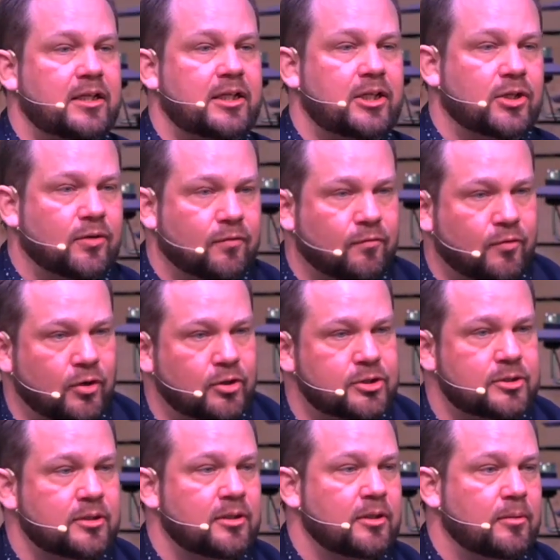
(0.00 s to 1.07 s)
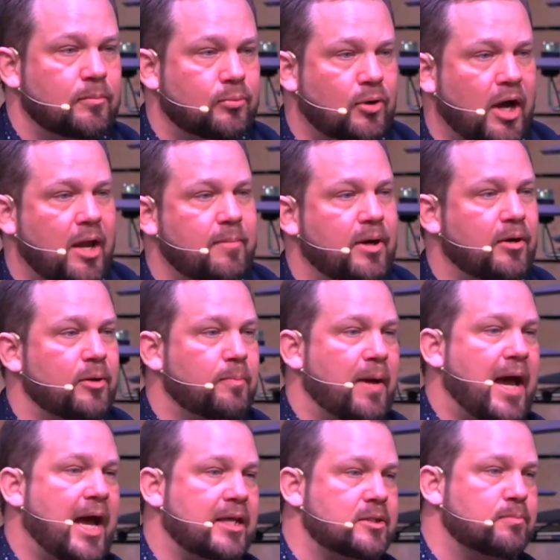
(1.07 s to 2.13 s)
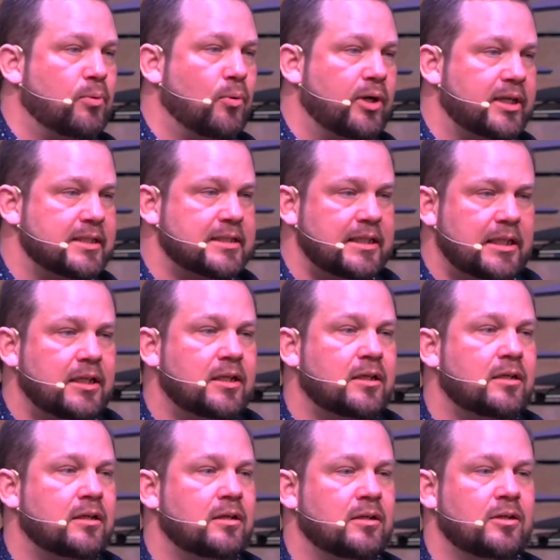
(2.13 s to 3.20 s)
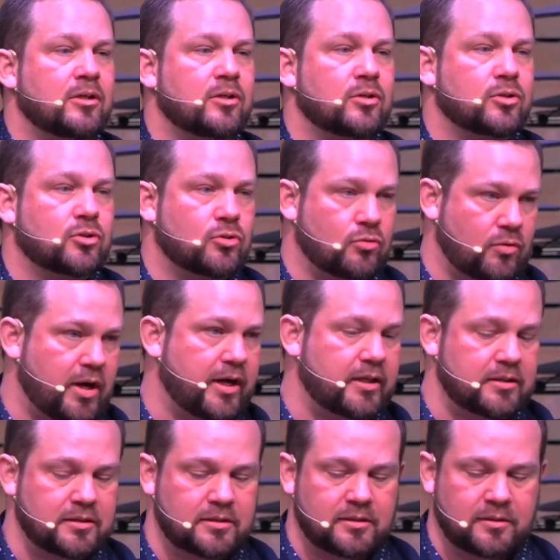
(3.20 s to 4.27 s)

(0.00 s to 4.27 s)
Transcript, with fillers: your first primary passport is in Christ.